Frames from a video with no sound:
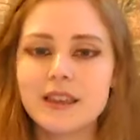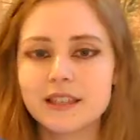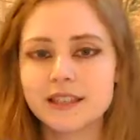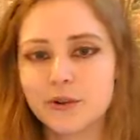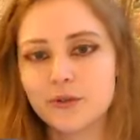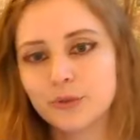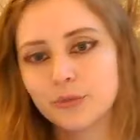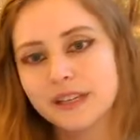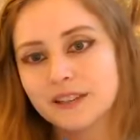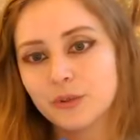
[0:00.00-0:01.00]
So the
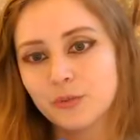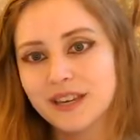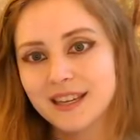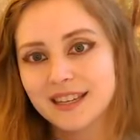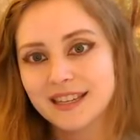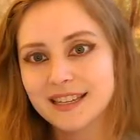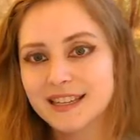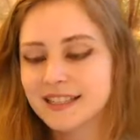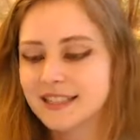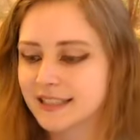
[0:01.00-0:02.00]
reading of the week
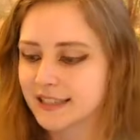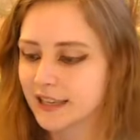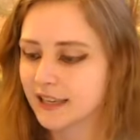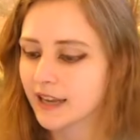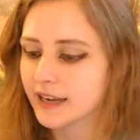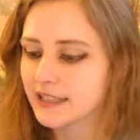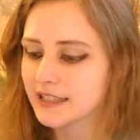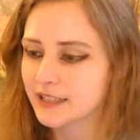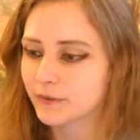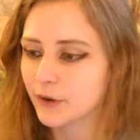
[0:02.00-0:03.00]
is
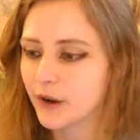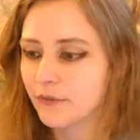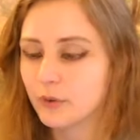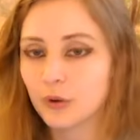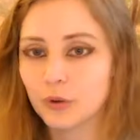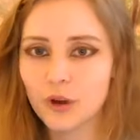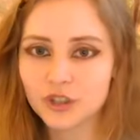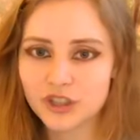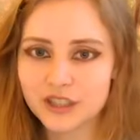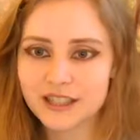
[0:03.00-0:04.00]
guidance for everyone
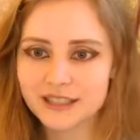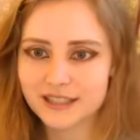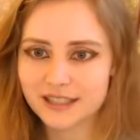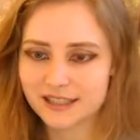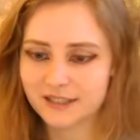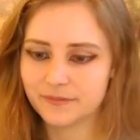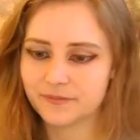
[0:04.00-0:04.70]
watching this.